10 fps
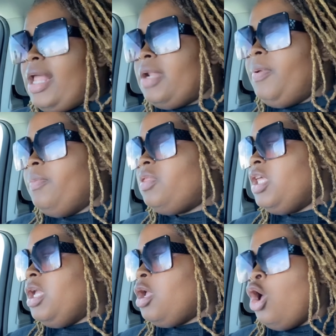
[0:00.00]
A lot of people
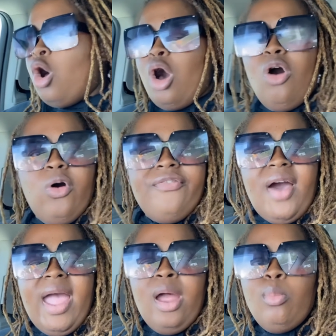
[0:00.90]
think, oh, if
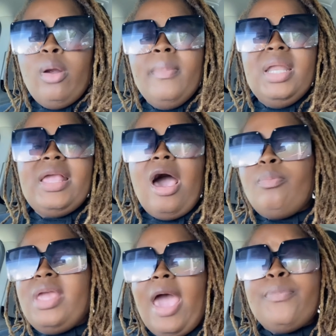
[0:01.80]
I have more money,
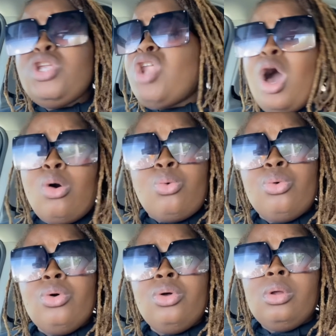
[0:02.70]
I'll be happy. No.
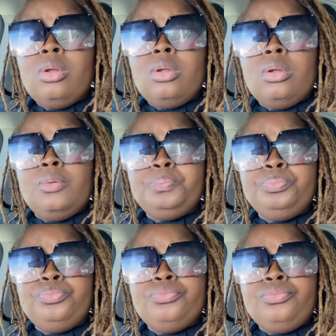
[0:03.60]

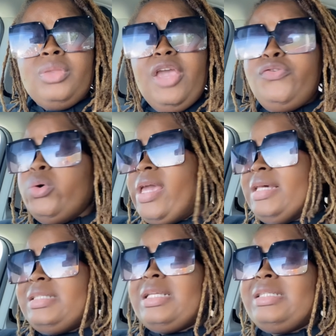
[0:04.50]
If you
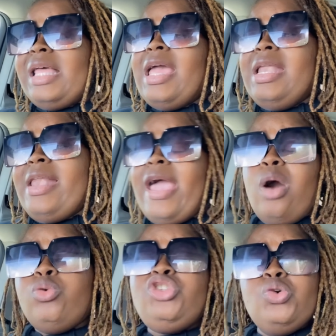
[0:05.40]
can't sustain
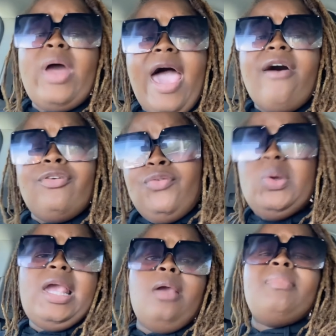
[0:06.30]
now what you have, if
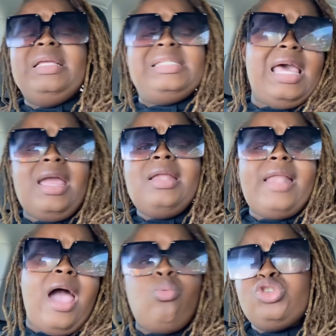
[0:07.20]
you can't
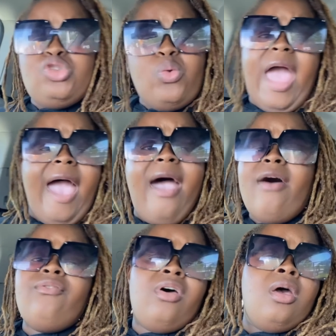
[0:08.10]
maintain now what you
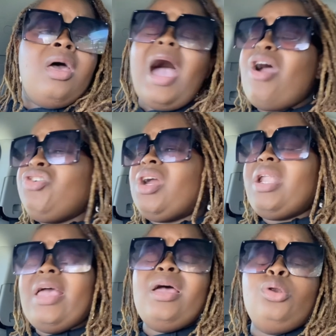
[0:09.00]
have, how are you
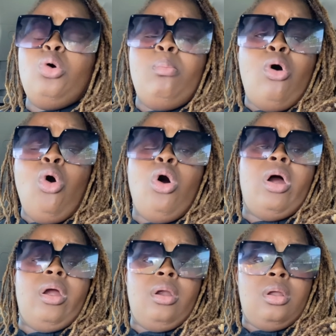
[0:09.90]
going to handle more?